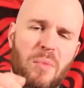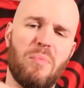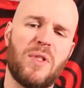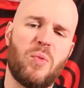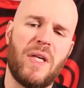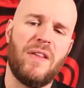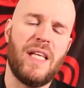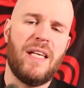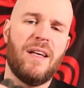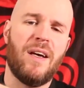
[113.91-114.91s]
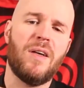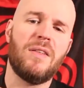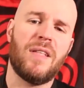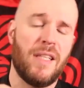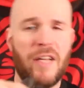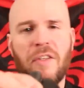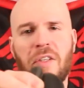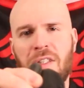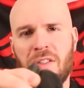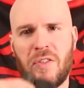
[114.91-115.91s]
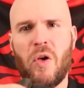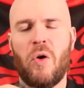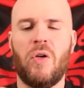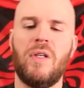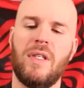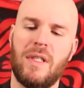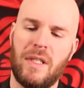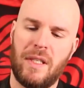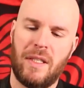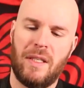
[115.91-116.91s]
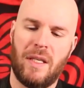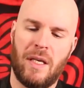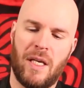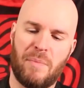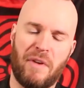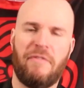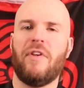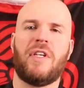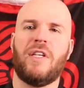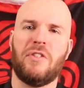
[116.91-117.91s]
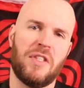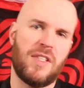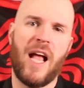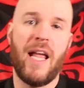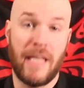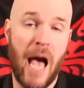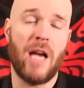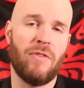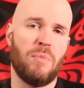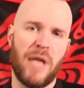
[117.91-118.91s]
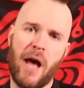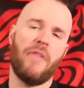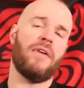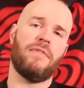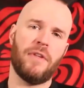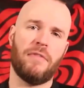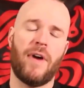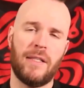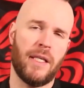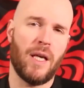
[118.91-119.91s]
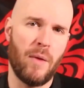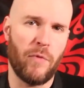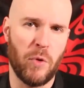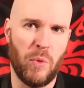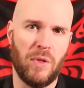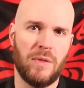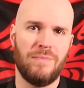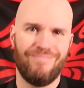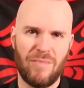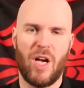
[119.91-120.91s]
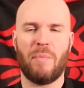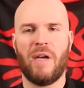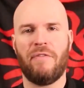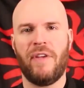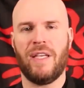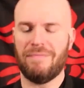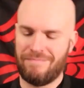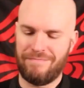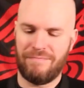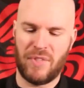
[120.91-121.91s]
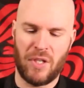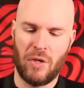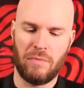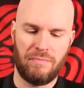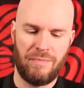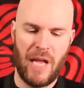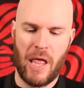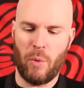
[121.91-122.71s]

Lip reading: between the leather and the sole, my foot can just hang out of them. Now they're finally comfortable on my feet. So yeah, that